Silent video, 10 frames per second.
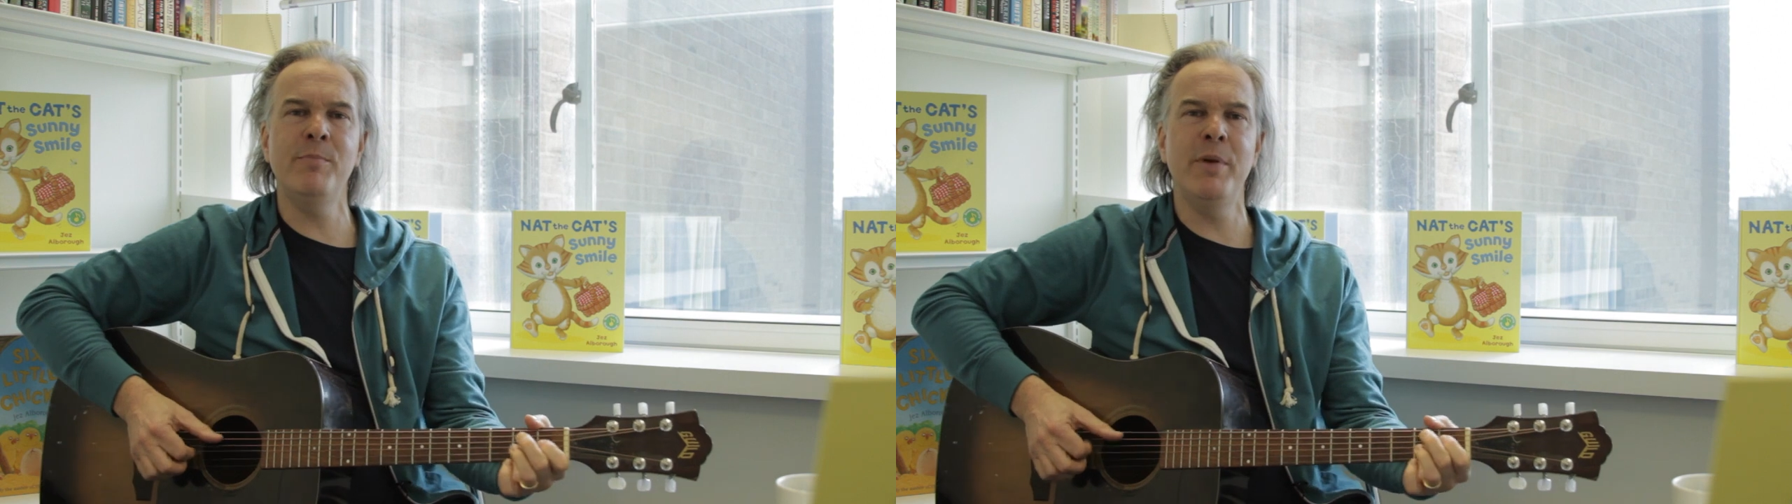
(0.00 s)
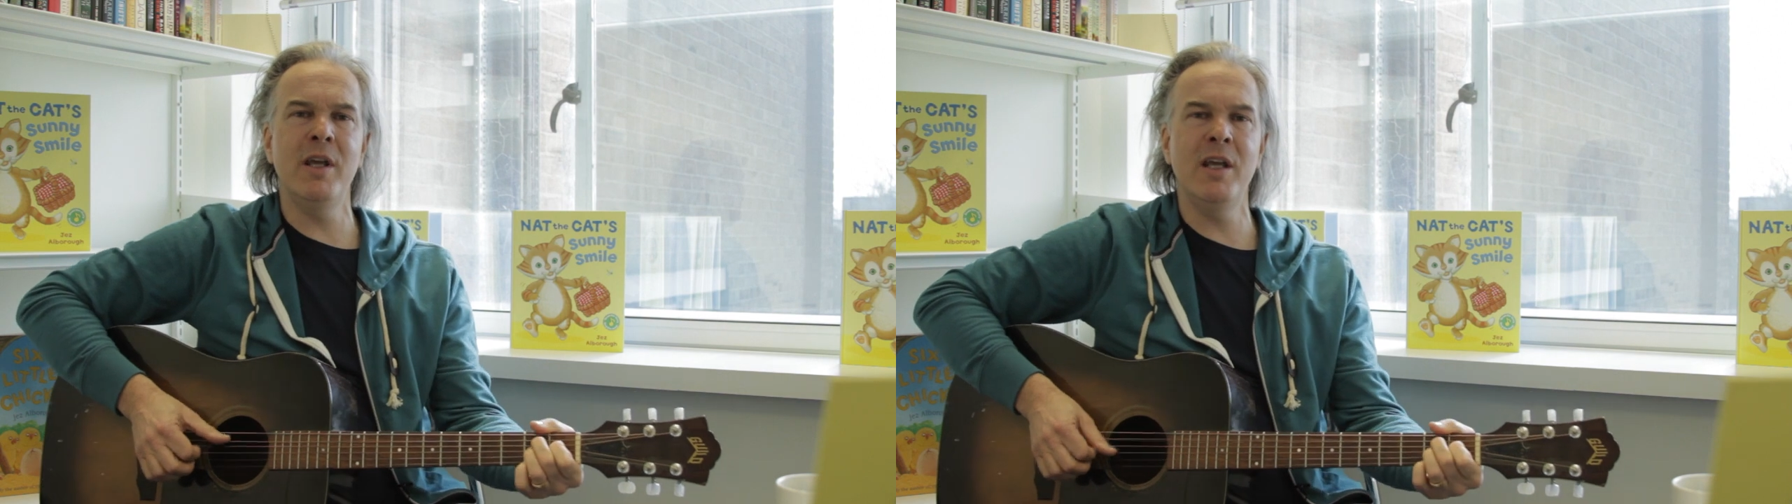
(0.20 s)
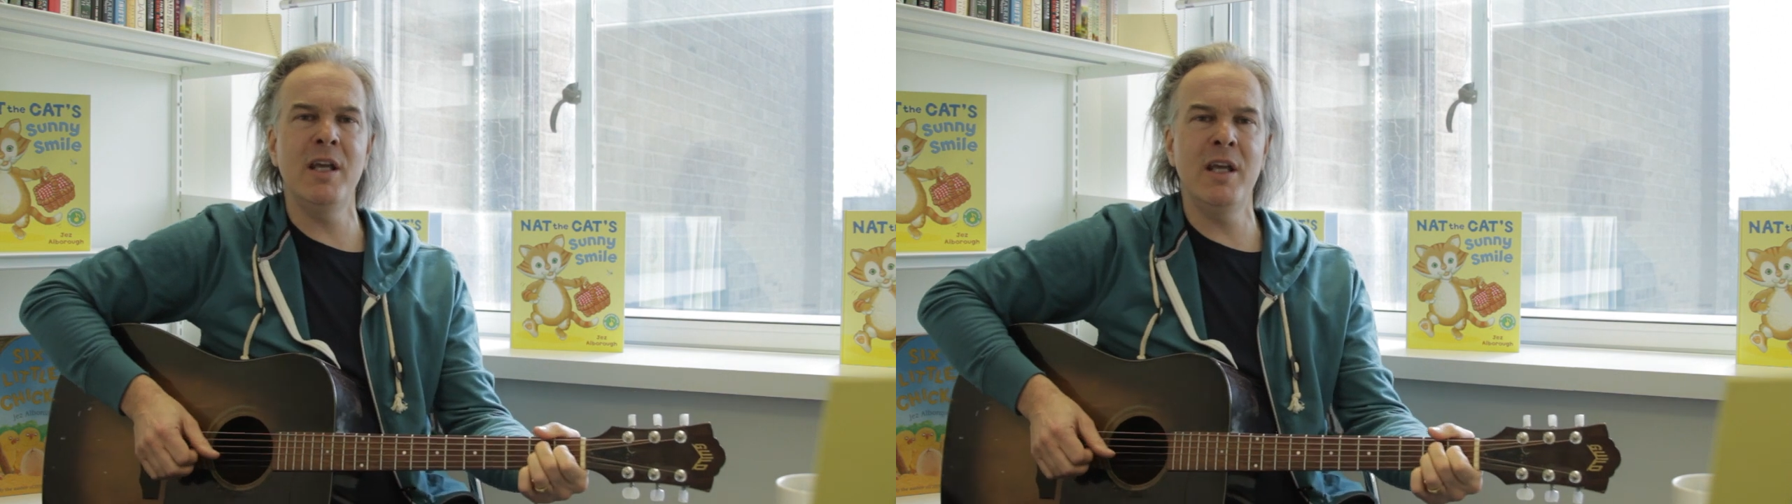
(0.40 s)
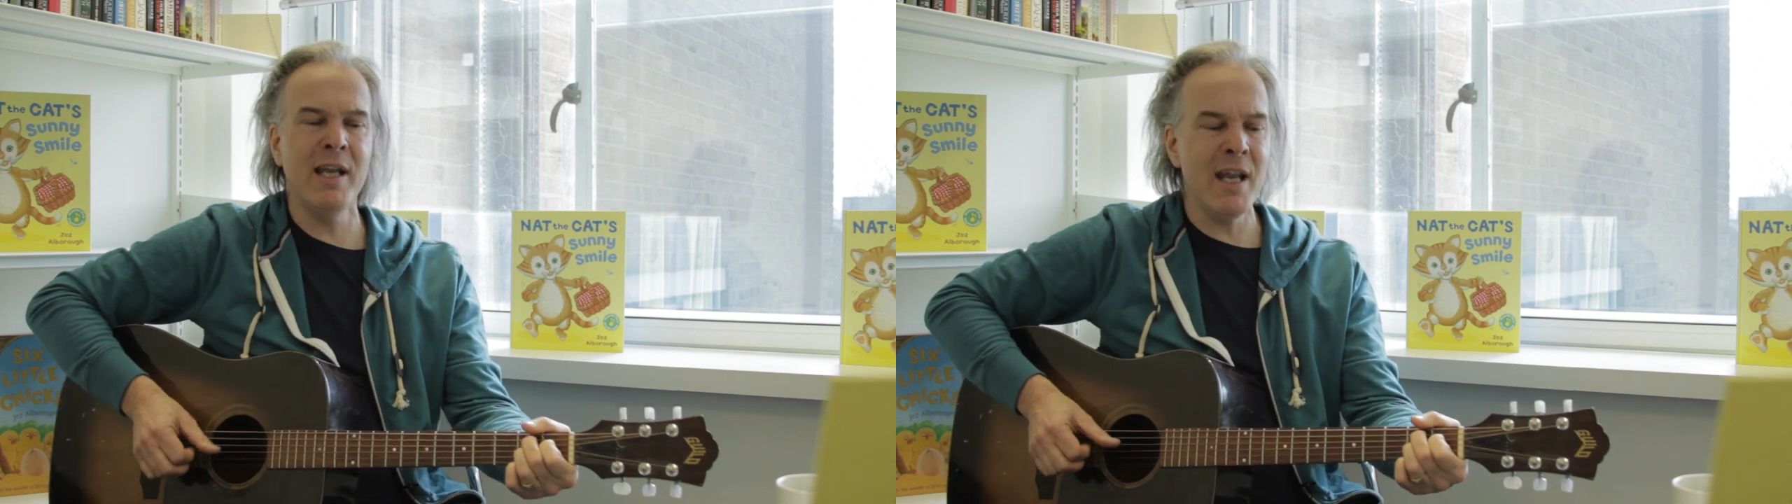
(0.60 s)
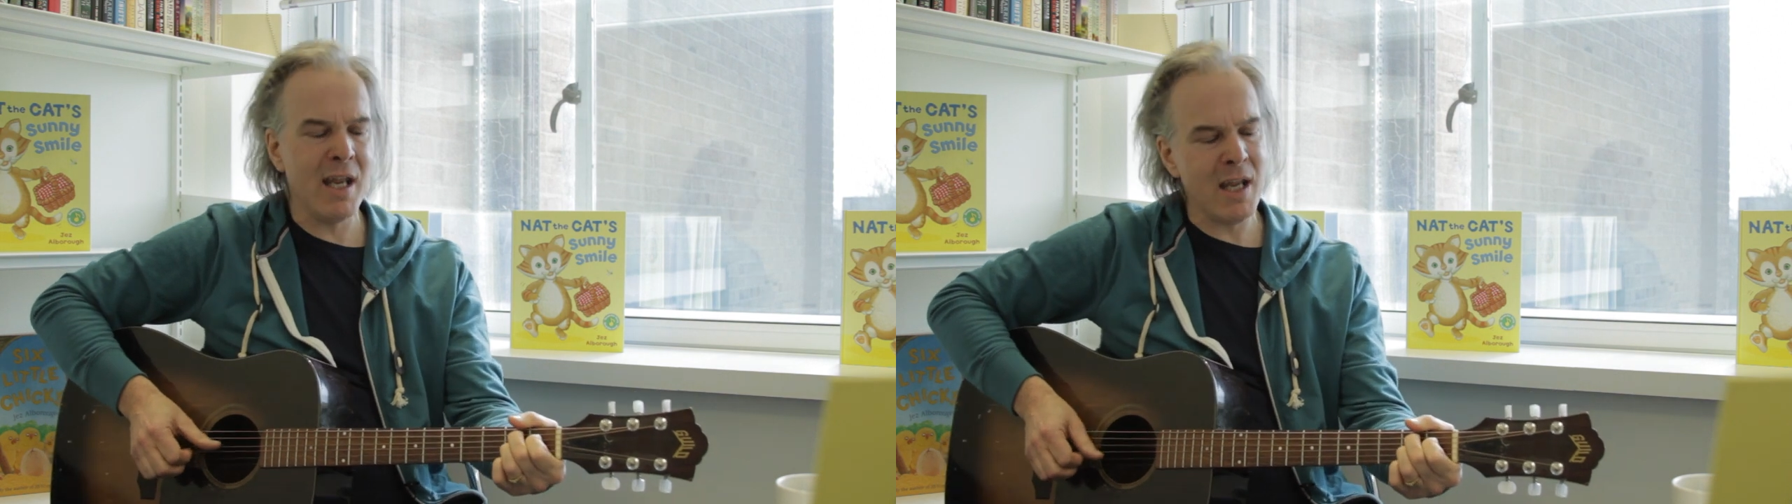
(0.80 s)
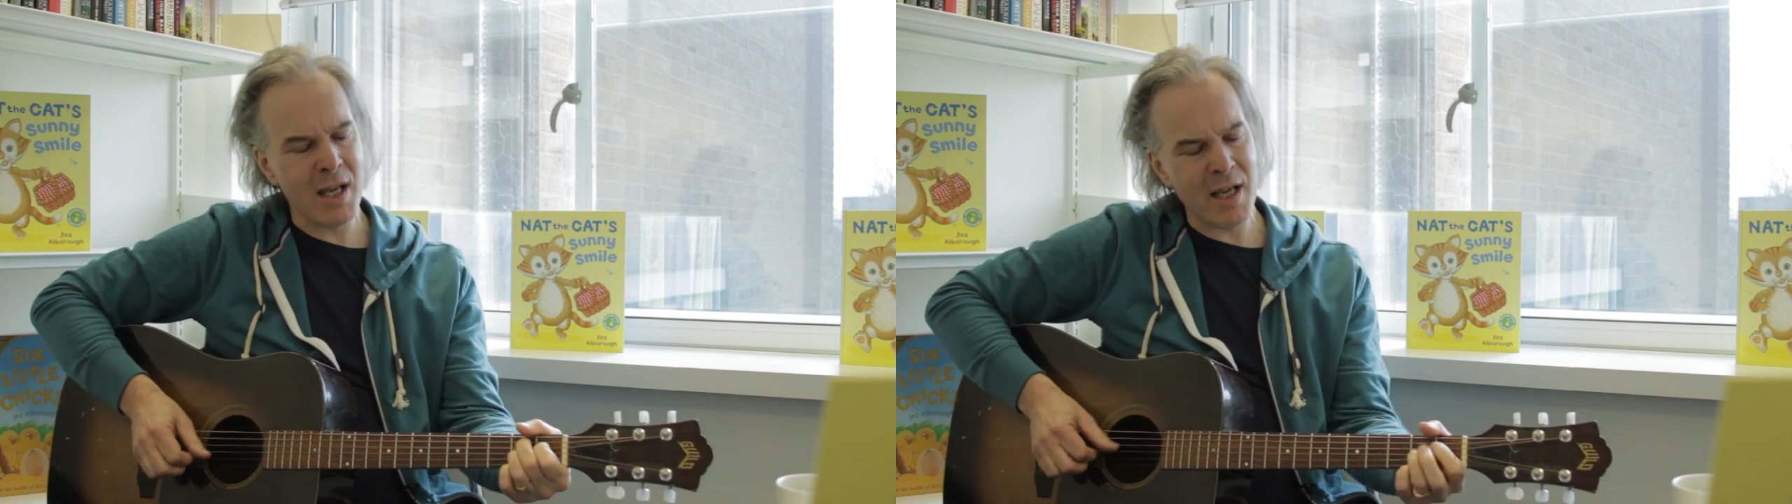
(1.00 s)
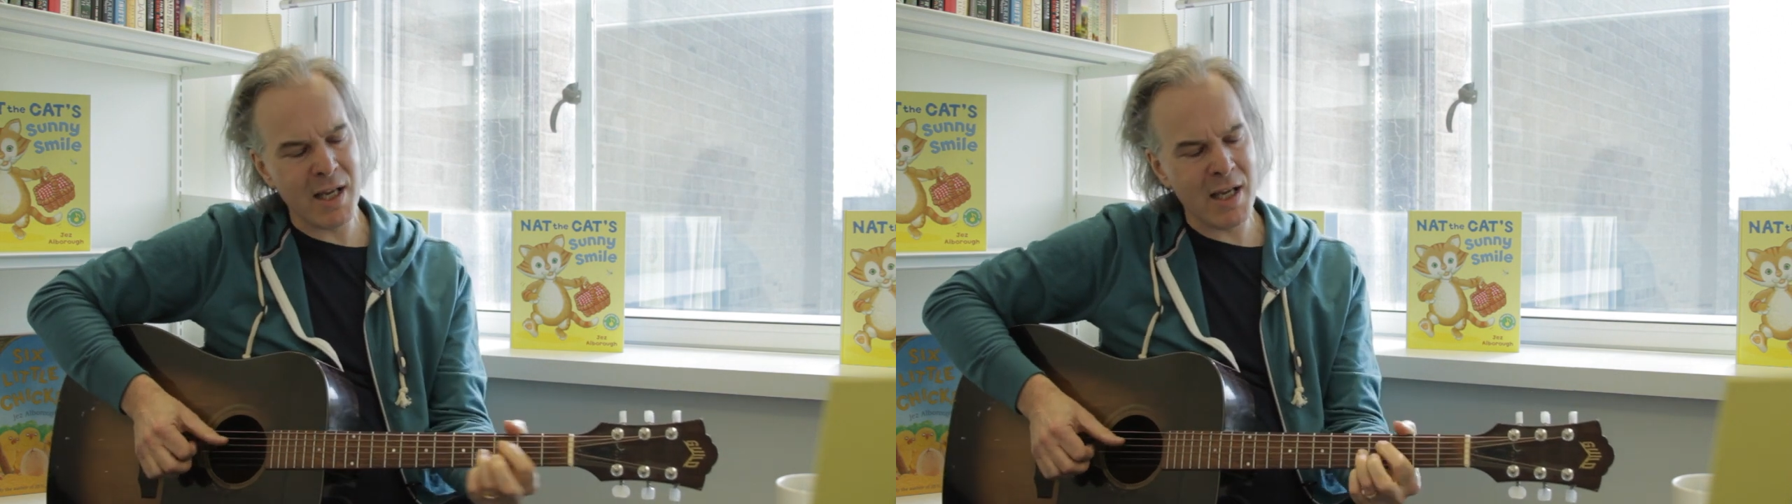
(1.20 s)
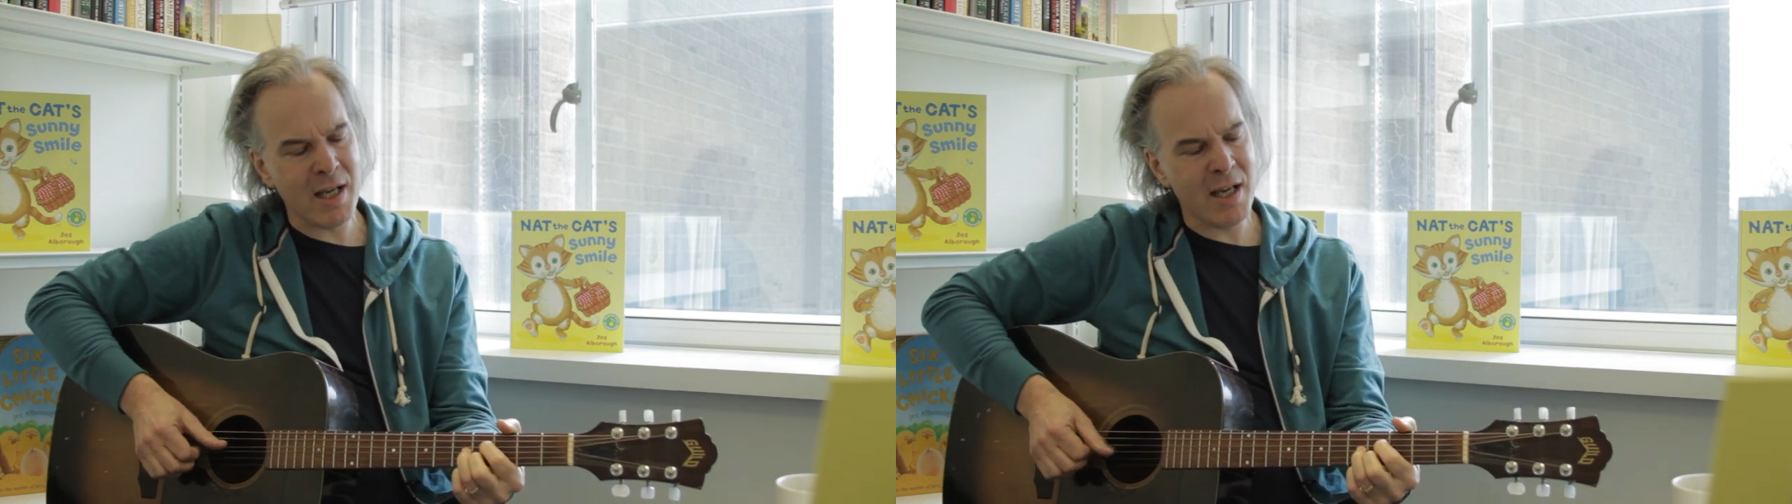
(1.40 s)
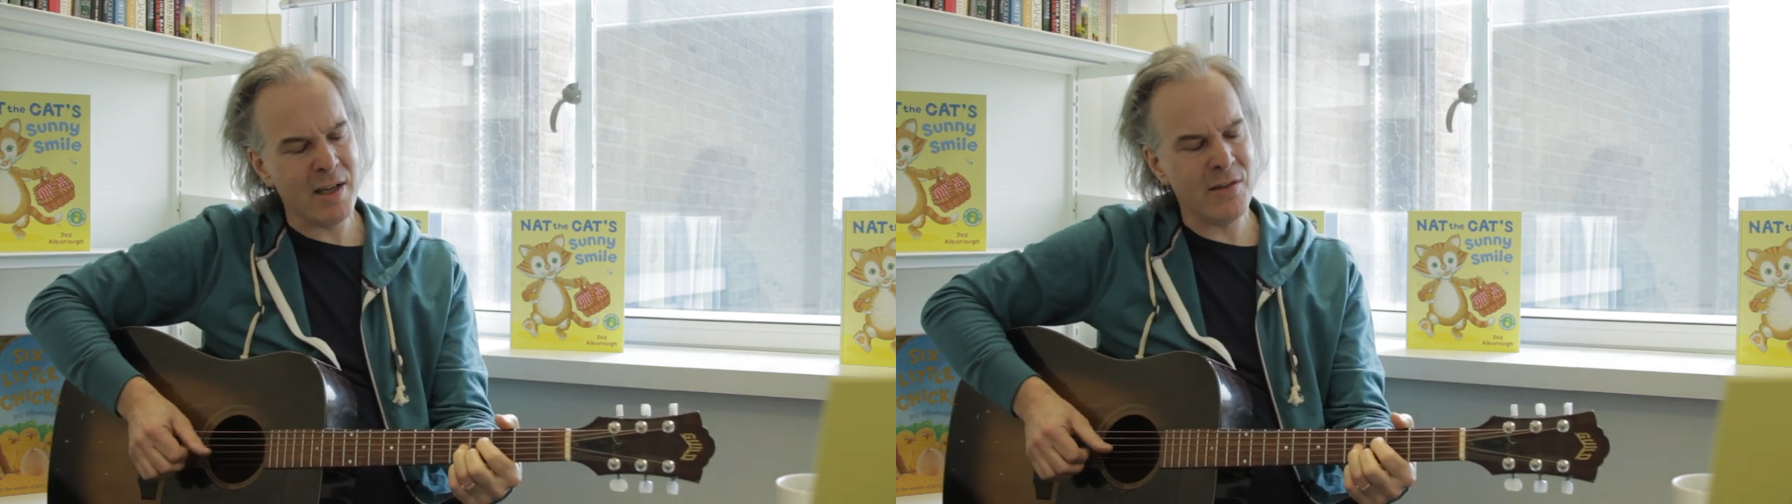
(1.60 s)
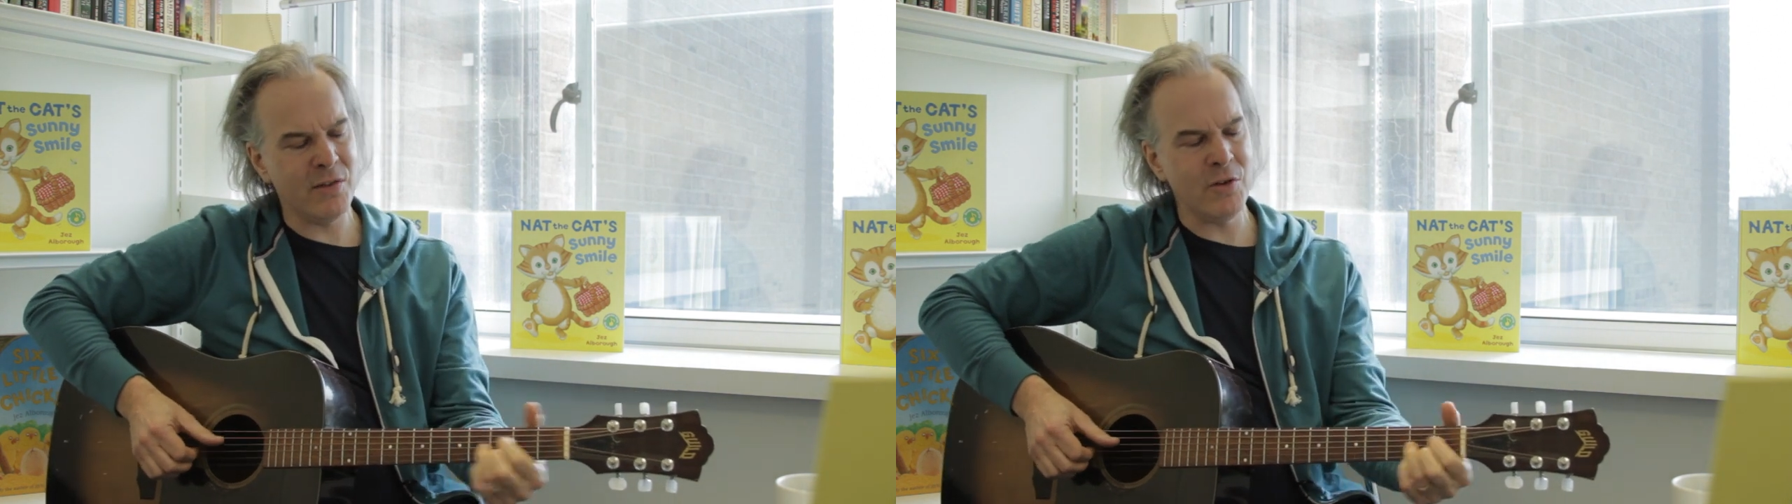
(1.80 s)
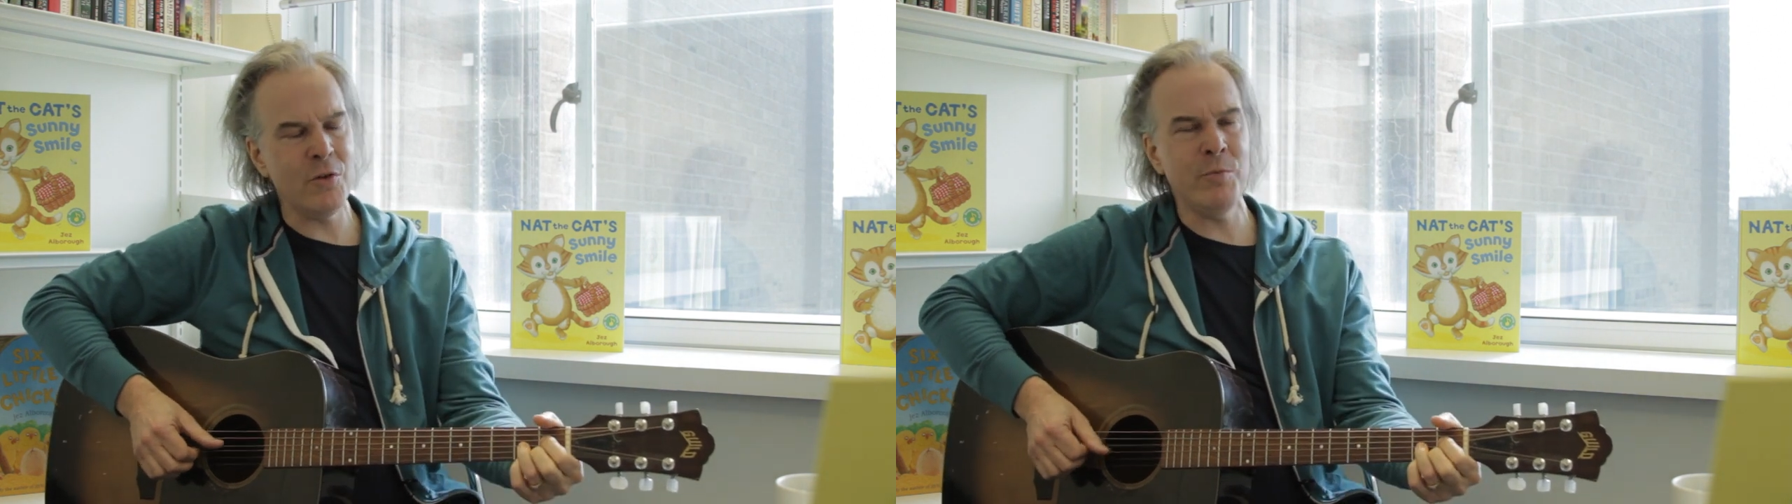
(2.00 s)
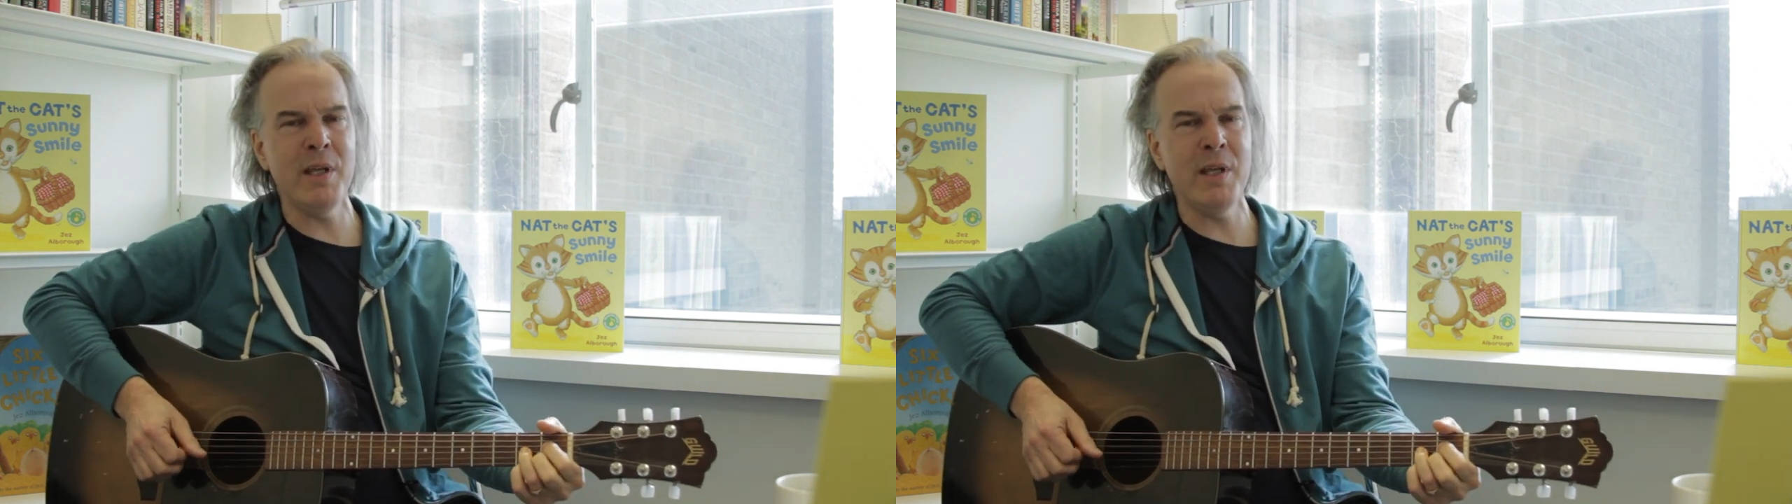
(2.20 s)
picnic it is to